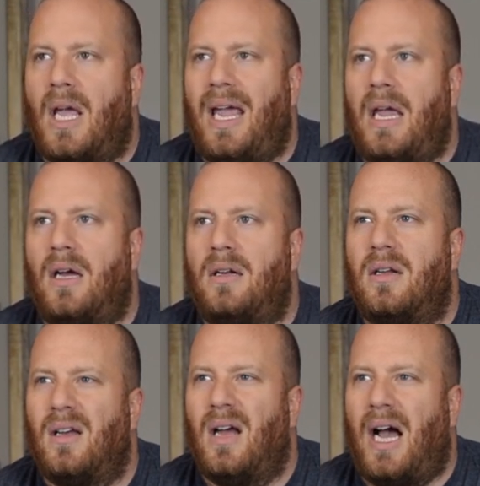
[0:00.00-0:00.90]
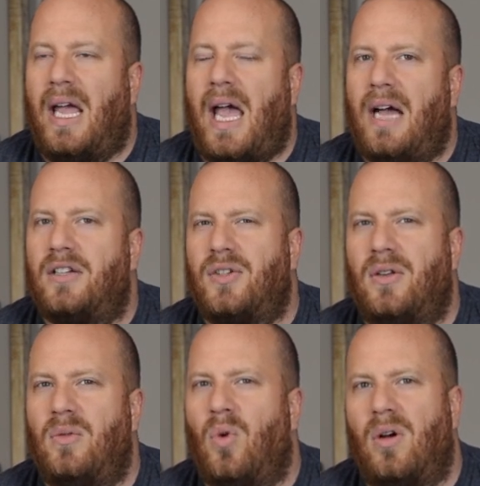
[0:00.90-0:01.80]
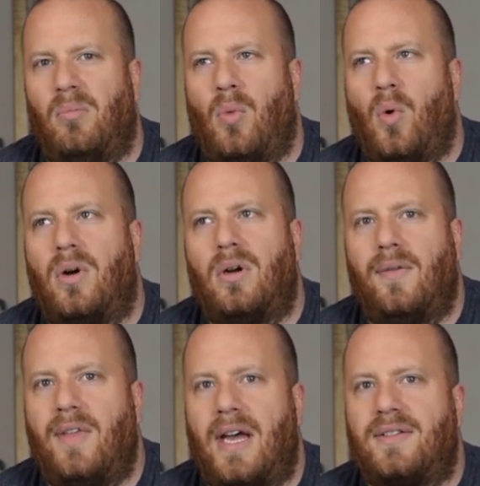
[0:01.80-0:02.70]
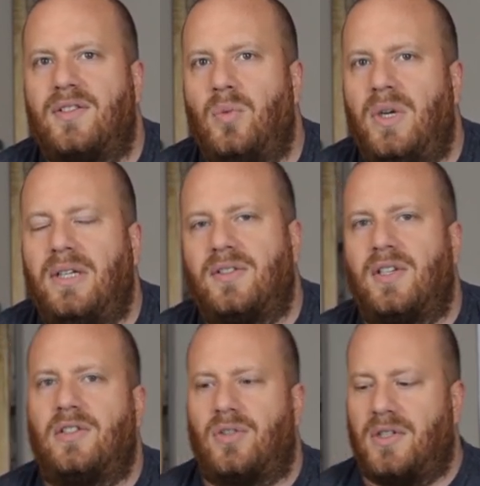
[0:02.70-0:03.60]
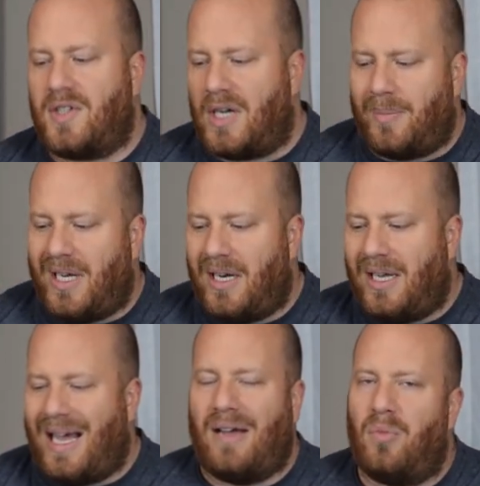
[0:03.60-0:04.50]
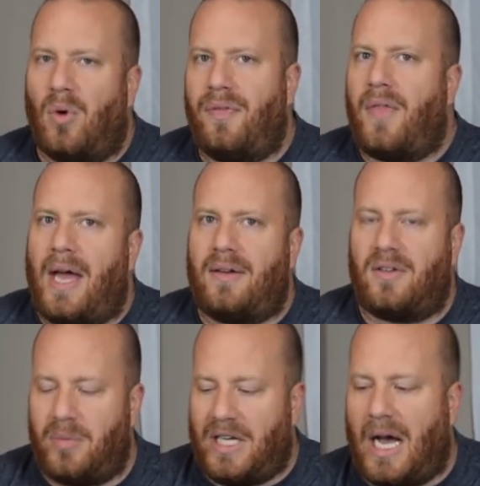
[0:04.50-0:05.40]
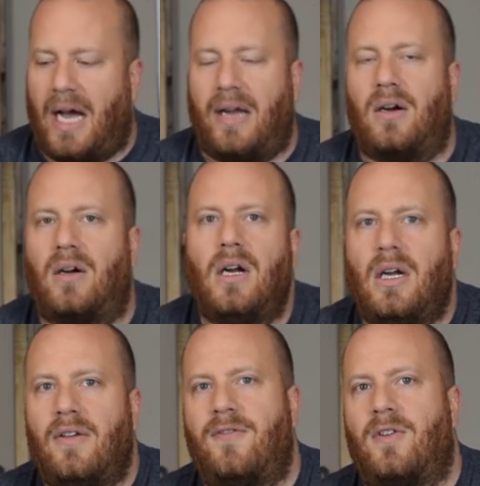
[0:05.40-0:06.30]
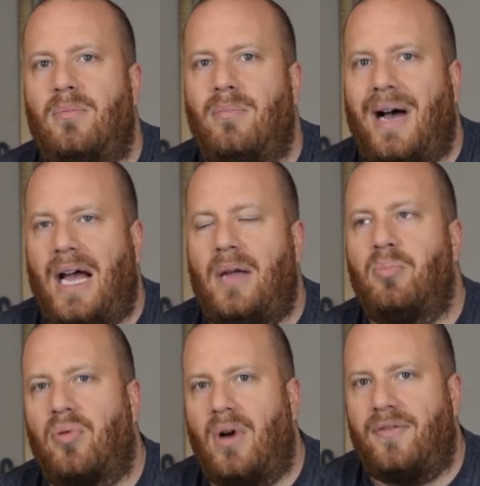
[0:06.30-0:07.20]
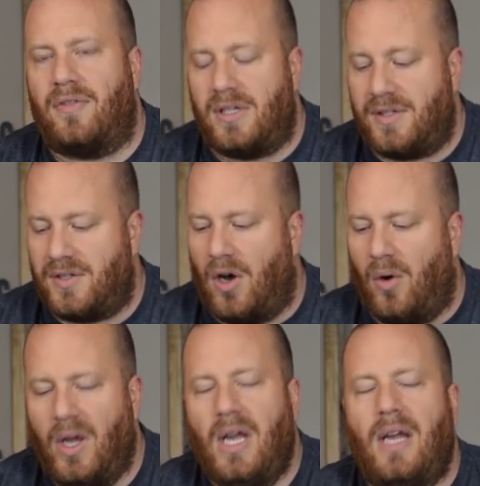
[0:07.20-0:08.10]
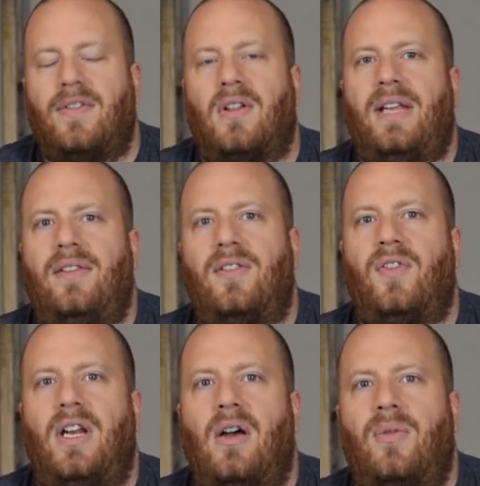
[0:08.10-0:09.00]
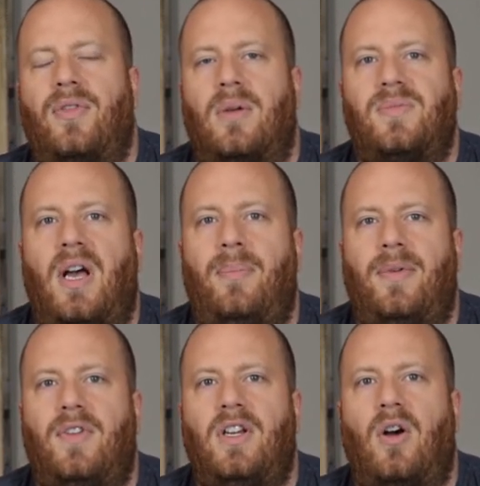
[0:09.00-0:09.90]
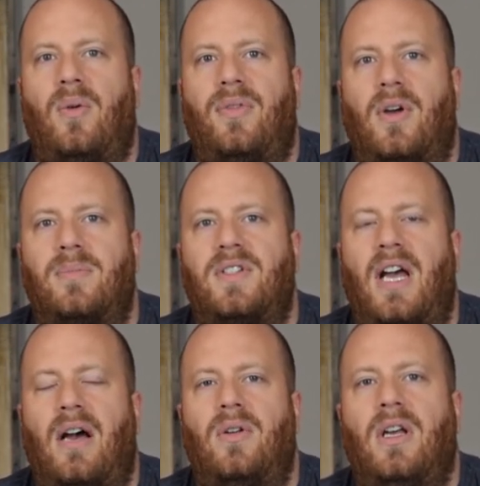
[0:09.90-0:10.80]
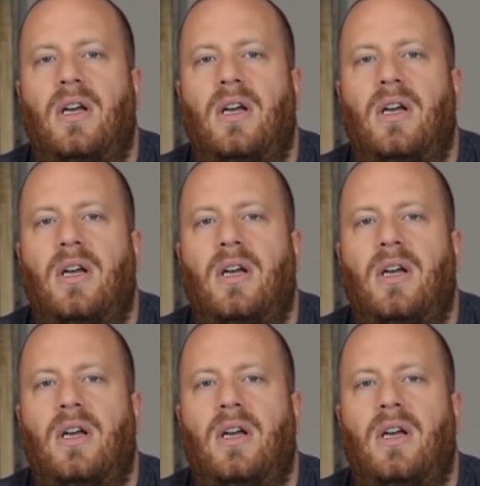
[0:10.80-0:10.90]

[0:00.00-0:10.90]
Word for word: And I actually want more of that sweet citrus that I'm getting. I want that to be higher for my preference. So if you like this video, thumbs up. If you don't, thumbs down.